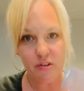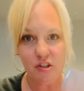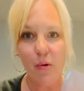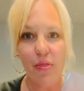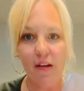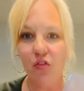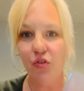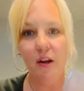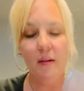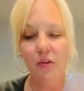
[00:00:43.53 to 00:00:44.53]
So that's
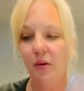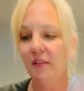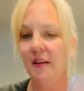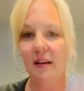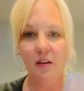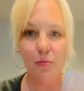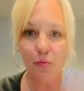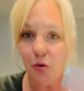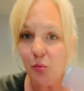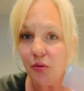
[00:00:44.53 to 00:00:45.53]
great. You can take it on the
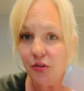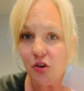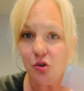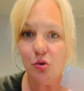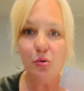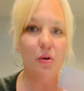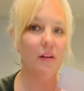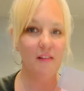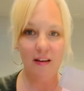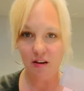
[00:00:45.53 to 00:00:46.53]
road with you. You
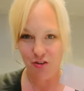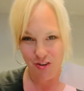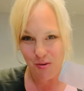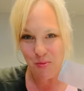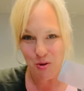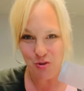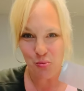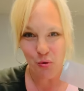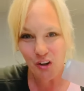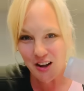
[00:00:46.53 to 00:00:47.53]
can take it on your commute to
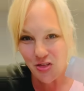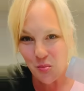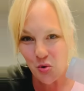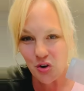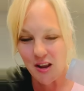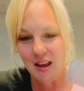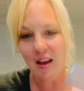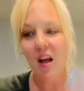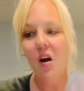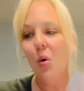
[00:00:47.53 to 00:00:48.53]
work in the
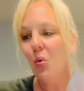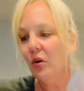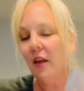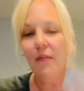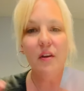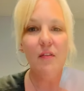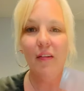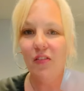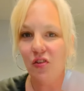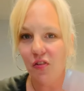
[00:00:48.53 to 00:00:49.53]
morning, or even if
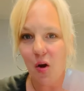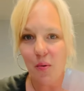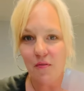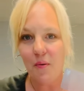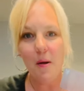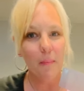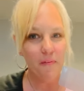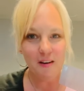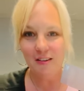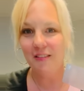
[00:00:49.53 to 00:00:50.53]
it's just going from
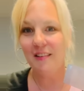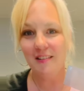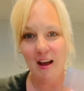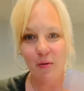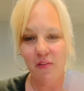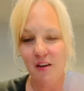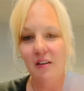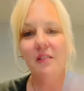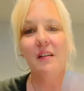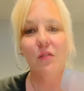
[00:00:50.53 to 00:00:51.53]
upstairs to
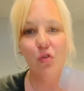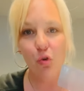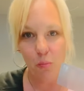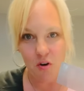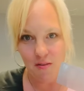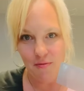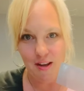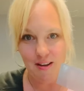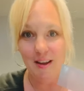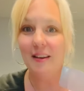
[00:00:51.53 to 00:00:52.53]
downstairs, it's super
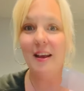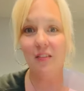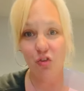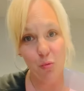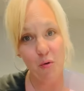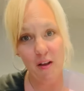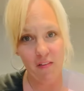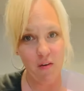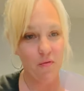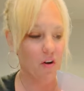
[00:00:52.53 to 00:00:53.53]
convenient and super
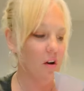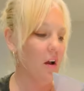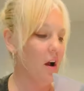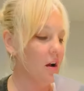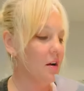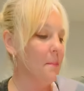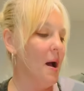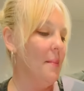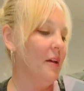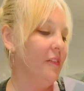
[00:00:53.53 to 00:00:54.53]
easy for our
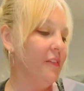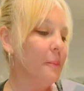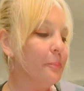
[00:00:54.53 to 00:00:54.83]
mamas.